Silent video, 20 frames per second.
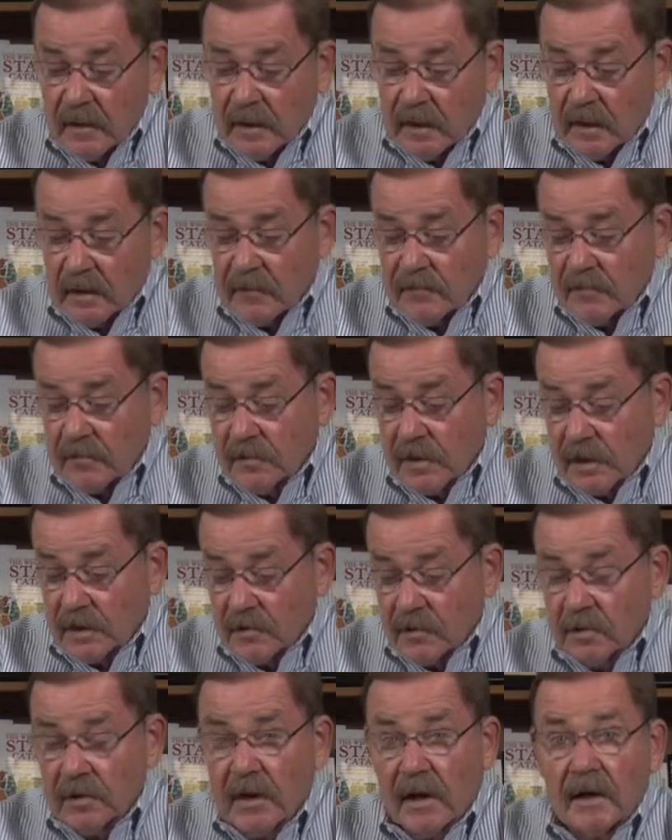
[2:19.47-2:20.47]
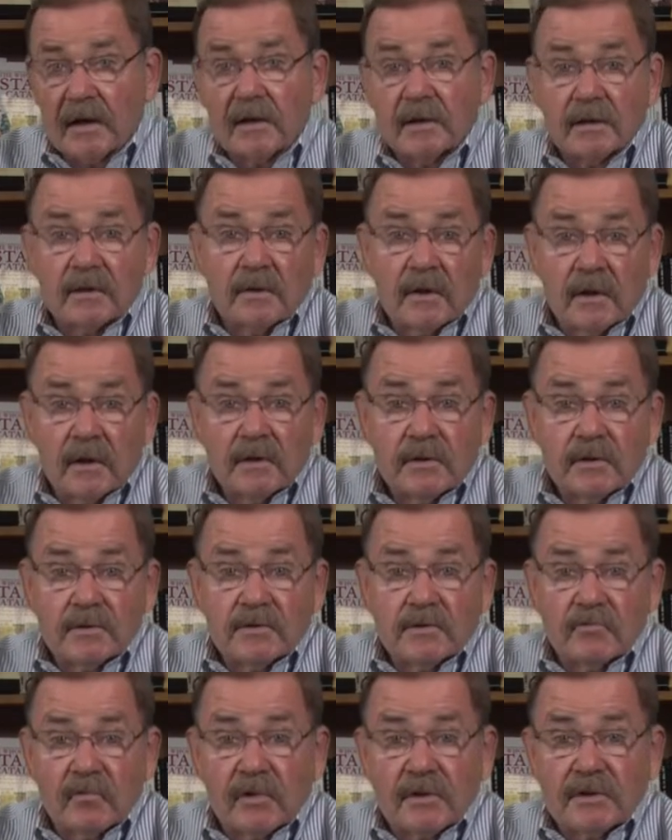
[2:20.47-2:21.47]
And if you take a look at it, it
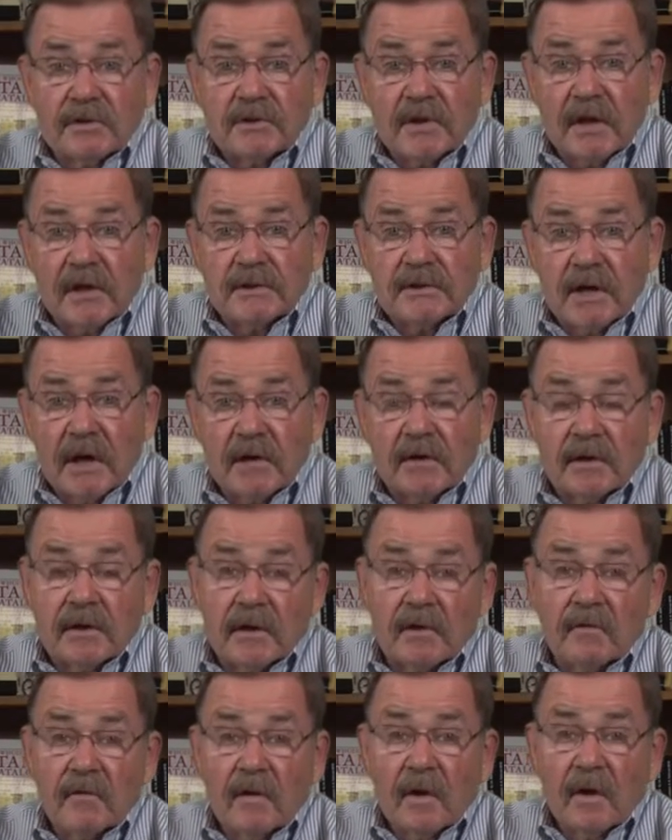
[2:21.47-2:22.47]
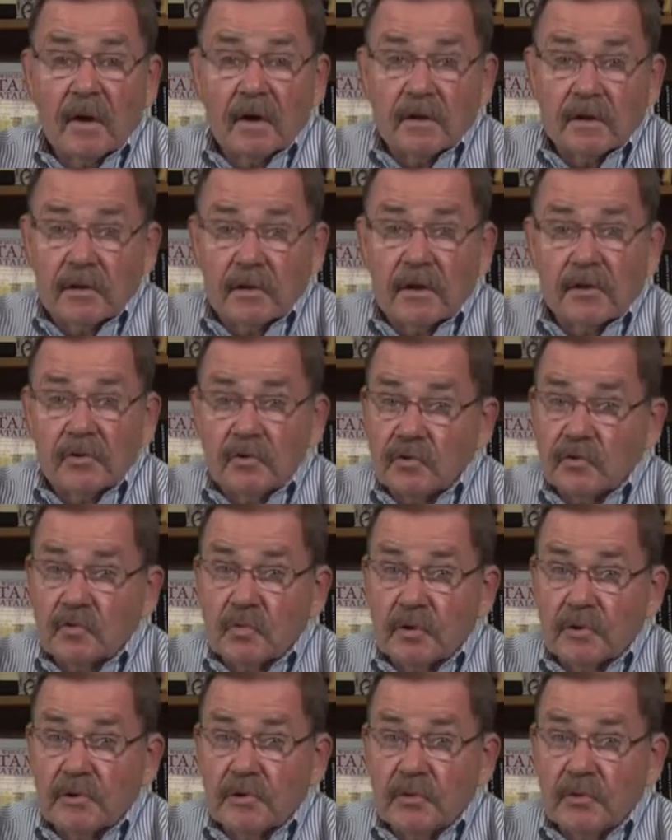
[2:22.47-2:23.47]
just really stands out. And it's a little
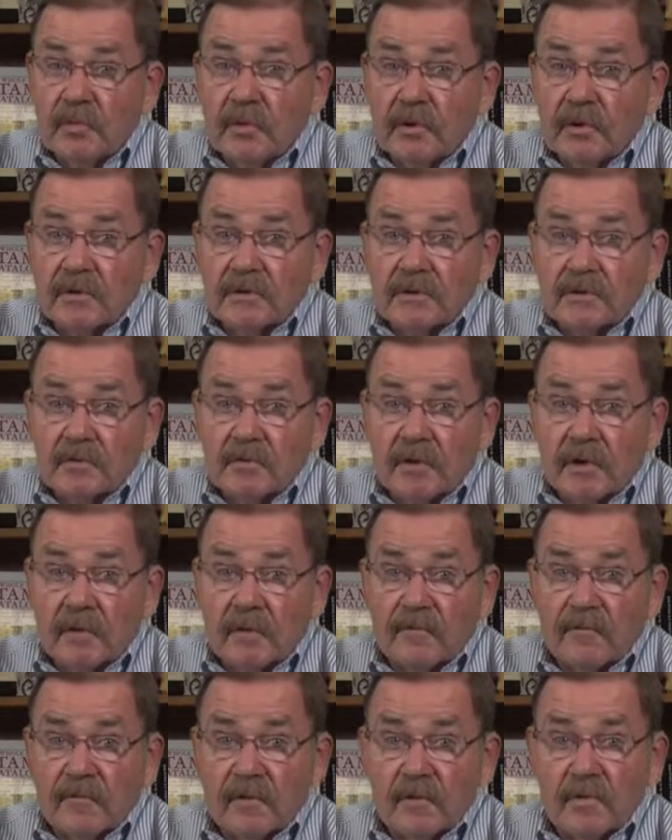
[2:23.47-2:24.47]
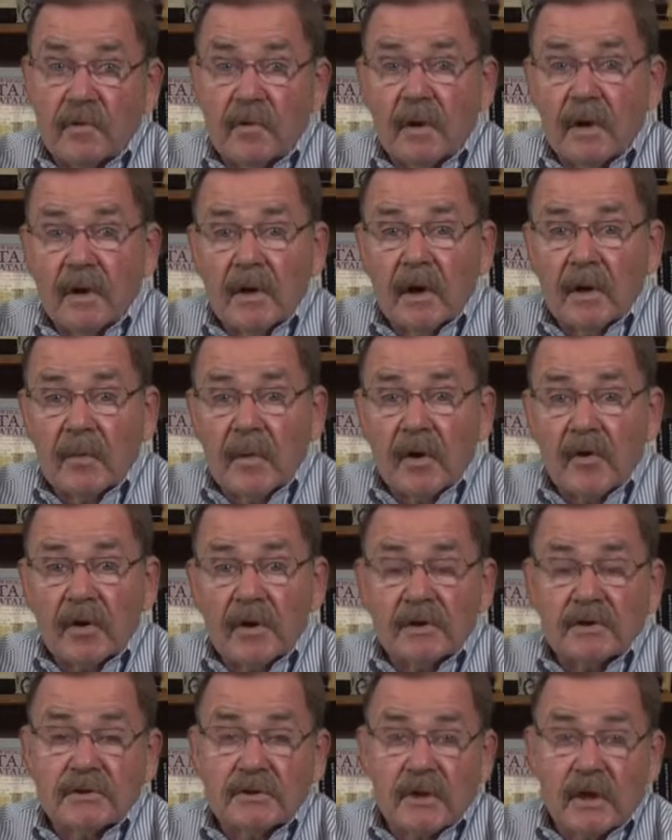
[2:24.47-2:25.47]
unusual, too, because it's one of the few
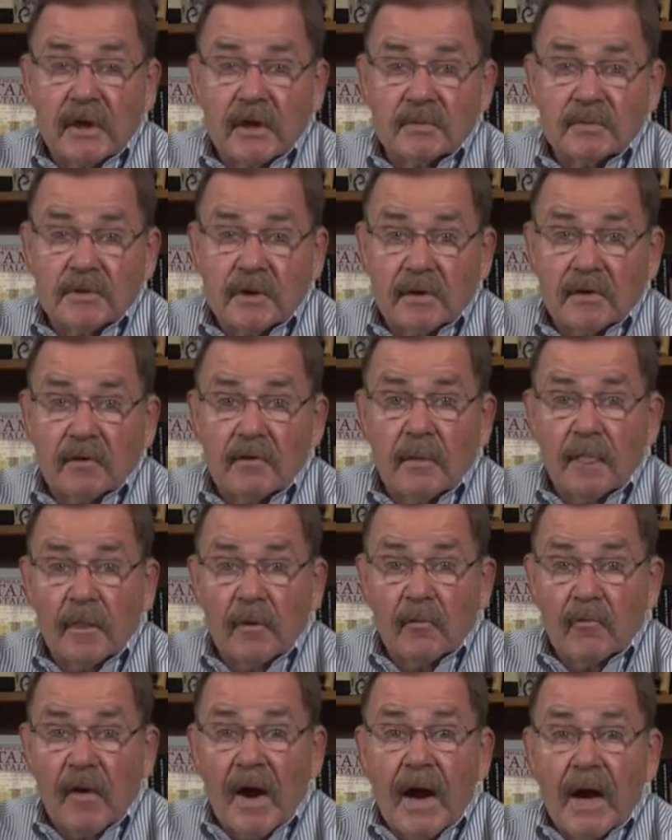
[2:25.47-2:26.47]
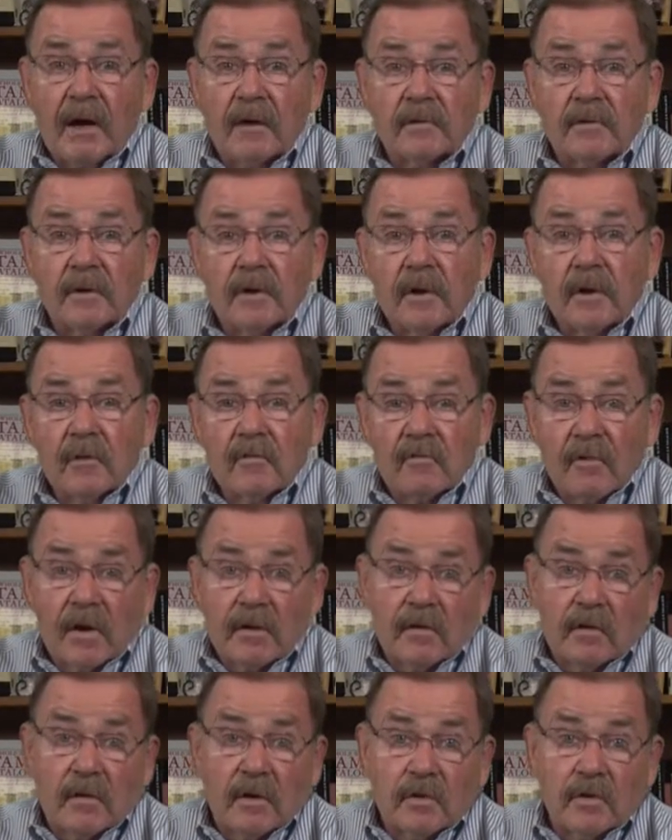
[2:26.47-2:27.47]
American stamps that are round
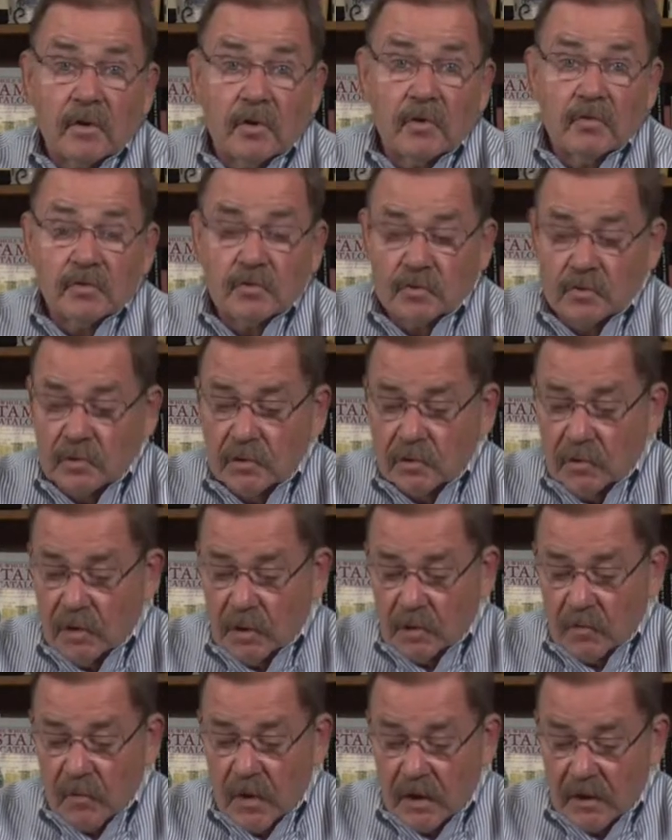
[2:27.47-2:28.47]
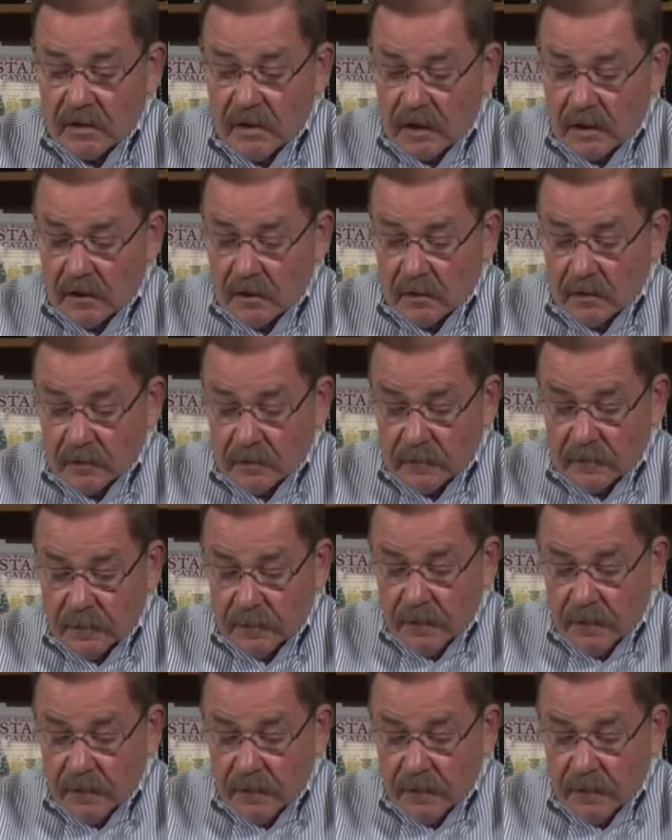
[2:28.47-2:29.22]
rather than the usual rectangular.